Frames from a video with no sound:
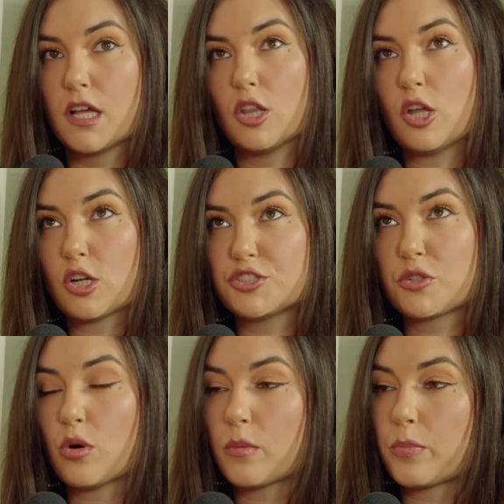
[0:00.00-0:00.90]
large
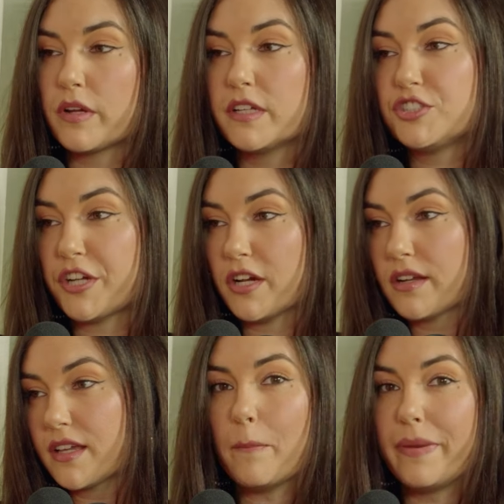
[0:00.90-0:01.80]
corporate
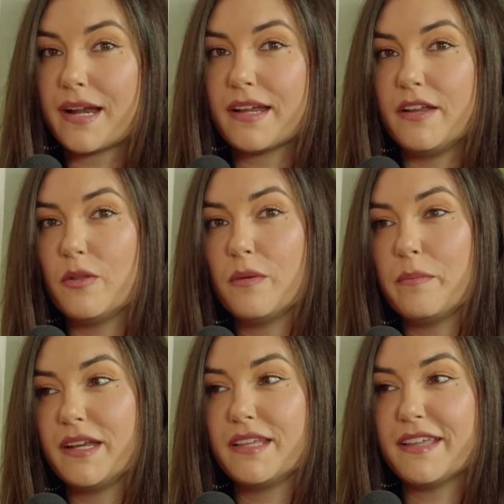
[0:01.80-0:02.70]
charity, but I know the
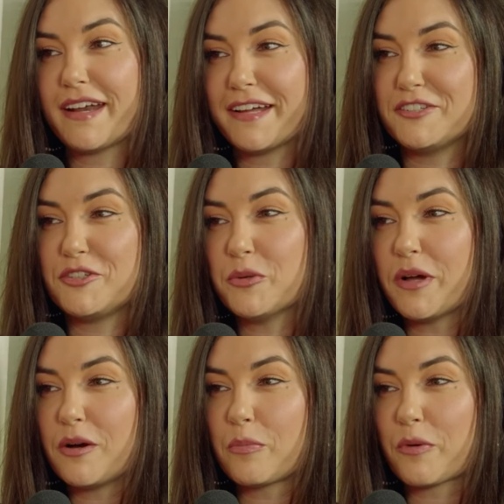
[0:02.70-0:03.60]
money that I do
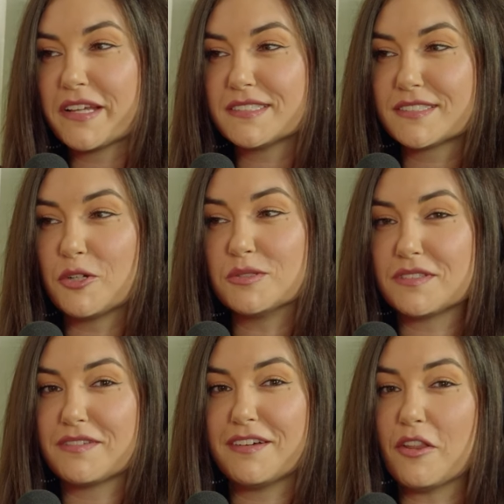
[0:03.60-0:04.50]
help raise goes
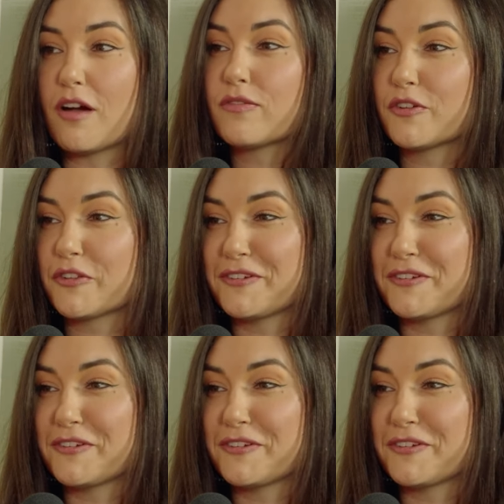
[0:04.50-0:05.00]
a lot further.